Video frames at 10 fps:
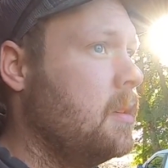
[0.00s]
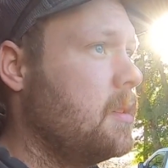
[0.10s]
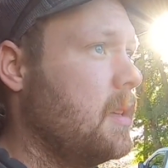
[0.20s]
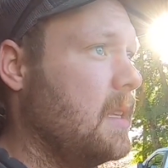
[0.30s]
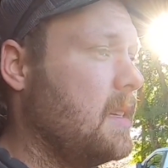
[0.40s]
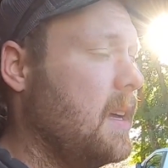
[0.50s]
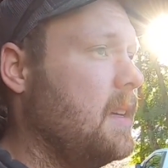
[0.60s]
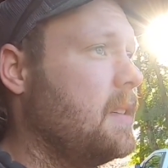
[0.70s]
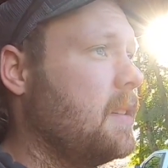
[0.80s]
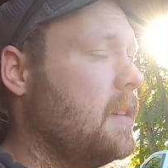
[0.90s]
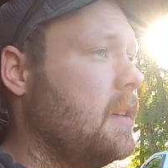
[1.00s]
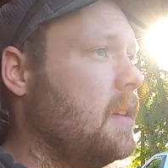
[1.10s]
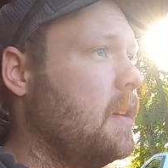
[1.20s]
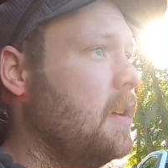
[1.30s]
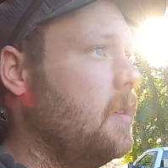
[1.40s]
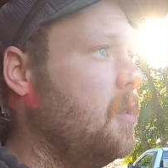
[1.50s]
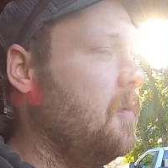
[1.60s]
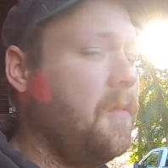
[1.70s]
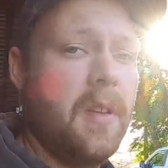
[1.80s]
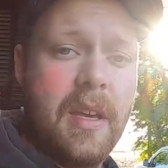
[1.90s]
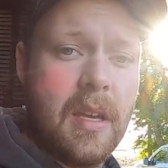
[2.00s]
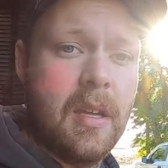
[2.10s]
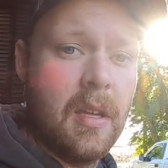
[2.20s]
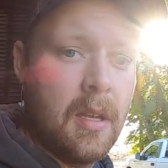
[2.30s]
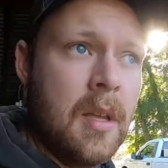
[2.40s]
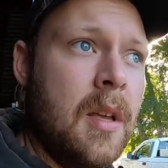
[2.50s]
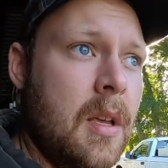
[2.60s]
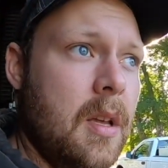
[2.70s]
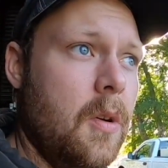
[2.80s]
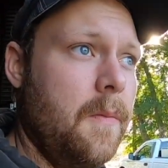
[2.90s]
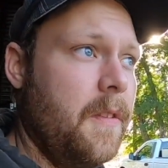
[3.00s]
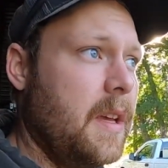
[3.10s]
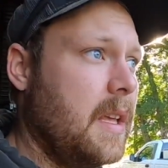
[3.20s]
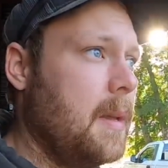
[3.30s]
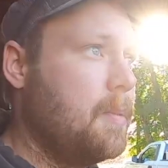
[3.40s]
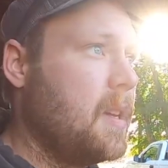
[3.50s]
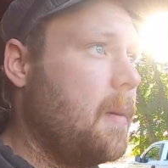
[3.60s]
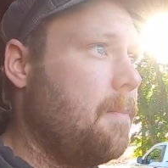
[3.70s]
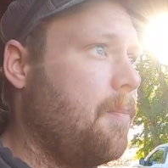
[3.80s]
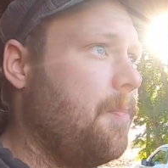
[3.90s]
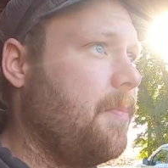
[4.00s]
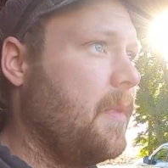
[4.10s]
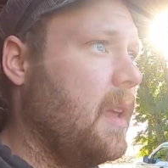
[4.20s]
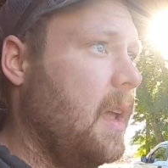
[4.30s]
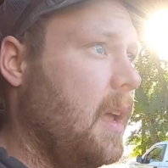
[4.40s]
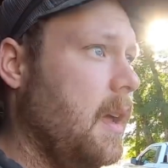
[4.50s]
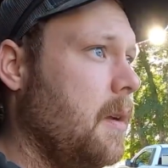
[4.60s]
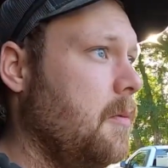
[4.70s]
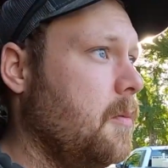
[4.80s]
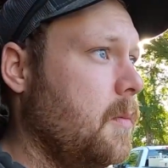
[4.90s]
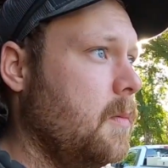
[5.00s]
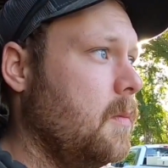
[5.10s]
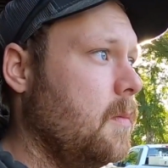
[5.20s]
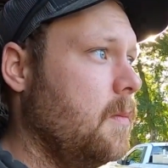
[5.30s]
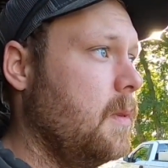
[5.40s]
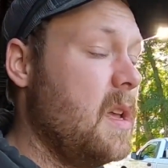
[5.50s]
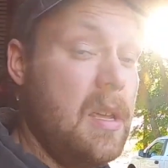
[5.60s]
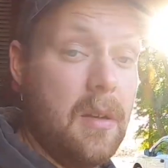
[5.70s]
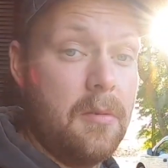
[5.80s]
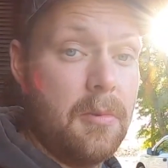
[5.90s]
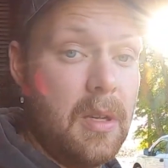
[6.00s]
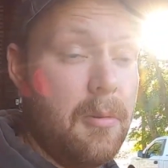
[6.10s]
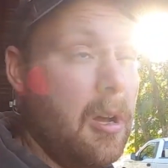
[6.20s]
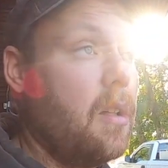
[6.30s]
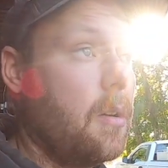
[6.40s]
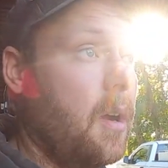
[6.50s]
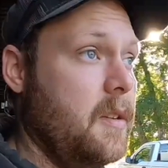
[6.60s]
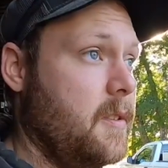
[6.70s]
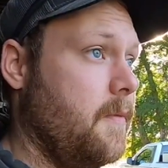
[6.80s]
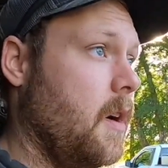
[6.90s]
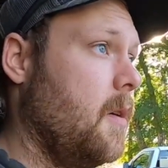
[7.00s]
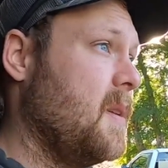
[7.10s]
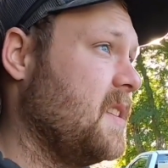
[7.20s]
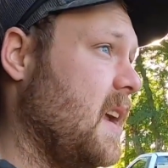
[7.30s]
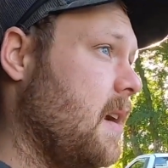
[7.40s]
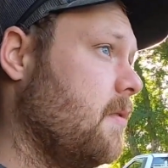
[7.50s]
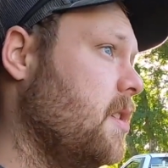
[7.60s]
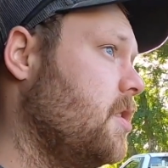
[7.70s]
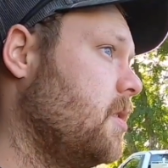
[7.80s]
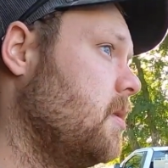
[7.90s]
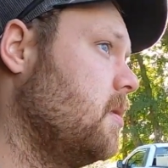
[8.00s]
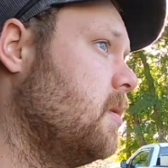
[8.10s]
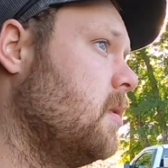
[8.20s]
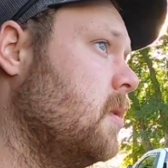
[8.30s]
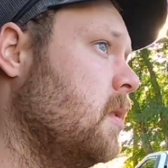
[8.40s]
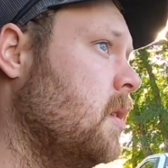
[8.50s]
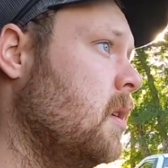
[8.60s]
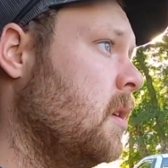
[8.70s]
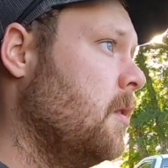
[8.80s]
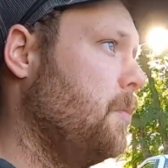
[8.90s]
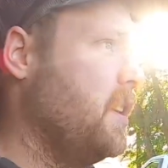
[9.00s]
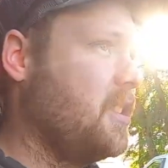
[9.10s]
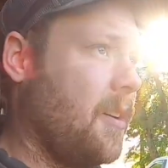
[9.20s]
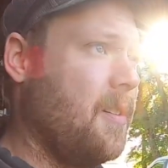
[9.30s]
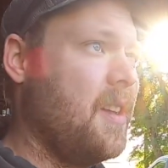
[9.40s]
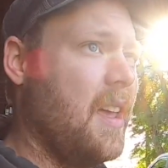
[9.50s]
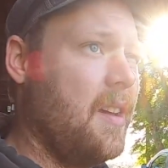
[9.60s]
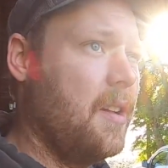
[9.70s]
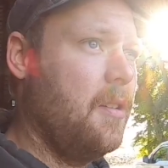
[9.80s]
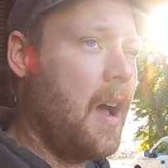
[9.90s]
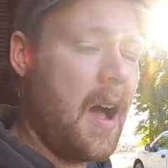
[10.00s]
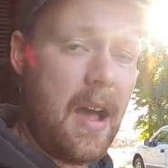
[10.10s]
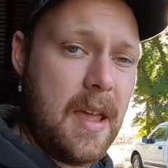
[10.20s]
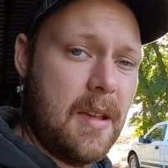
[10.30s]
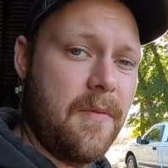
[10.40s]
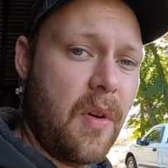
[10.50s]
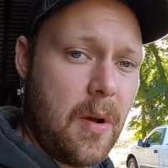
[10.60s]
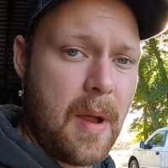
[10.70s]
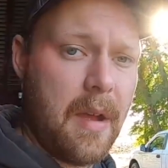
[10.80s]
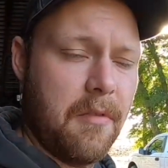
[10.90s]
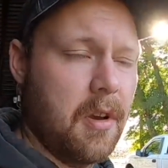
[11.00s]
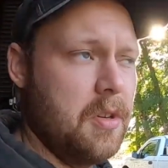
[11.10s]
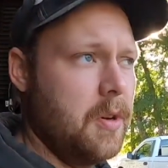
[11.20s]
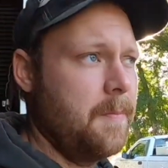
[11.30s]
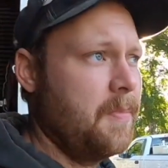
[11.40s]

So that's nice. Hopefully it keeps up, and they yield really well across the farm as an average. But it's hard to get a high farm average.